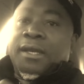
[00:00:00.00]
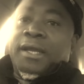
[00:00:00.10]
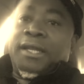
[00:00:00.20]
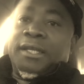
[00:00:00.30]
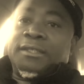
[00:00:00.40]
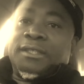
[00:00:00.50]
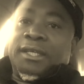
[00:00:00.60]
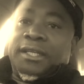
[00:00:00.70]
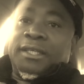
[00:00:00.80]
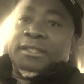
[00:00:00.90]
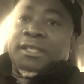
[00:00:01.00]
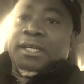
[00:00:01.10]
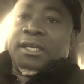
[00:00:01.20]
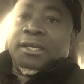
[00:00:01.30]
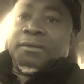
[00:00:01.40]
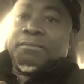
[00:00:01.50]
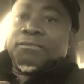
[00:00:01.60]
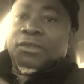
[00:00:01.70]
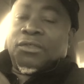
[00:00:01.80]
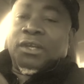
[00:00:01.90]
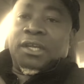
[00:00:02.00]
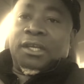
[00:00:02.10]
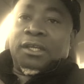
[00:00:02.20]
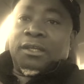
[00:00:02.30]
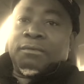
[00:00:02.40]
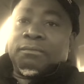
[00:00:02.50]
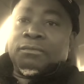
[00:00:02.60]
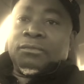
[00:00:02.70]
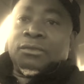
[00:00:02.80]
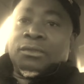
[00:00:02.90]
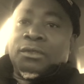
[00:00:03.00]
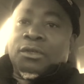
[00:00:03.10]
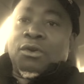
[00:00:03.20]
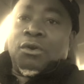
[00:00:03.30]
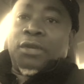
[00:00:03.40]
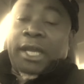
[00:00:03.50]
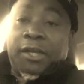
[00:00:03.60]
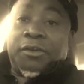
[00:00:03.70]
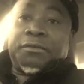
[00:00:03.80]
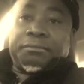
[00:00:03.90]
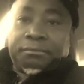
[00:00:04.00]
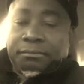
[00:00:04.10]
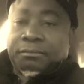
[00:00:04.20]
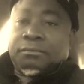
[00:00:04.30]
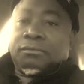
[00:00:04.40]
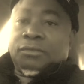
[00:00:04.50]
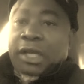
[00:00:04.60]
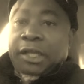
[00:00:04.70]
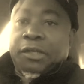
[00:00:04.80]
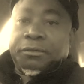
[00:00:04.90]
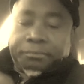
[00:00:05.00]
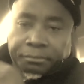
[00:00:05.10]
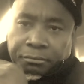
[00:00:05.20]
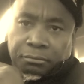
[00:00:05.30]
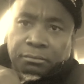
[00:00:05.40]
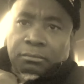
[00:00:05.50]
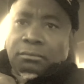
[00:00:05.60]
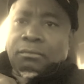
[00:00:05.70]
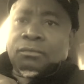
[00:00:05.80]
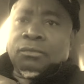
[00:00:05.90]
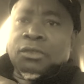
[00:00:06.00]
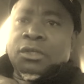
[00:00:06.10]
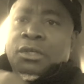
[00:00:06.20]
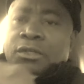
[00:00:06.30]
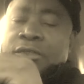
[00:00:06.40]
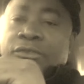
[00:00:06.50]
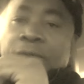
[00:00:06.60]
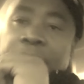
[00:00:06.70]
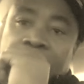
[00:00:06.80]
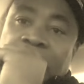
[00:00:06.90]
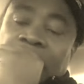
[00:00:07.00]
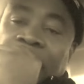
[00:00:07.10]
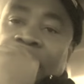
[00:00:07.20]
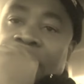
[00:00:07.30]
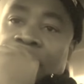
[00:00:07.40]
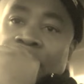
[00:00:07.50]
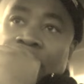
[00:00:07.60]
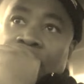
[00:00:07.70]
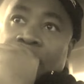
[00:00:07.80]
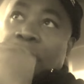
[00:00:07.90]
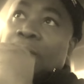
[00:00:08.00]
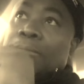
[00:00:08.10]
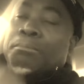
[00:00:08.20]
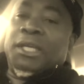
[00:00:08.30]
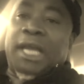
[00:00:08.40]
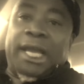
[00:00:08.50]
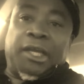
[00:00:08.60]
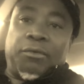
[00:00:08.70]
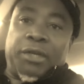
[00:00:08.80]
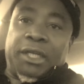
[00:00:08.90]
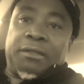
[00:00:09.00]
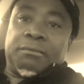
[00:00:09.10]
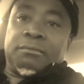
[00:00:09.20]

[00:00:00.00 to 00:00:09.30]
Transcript: and it's it is uh, the thing called anger anger the scripture says to be angry,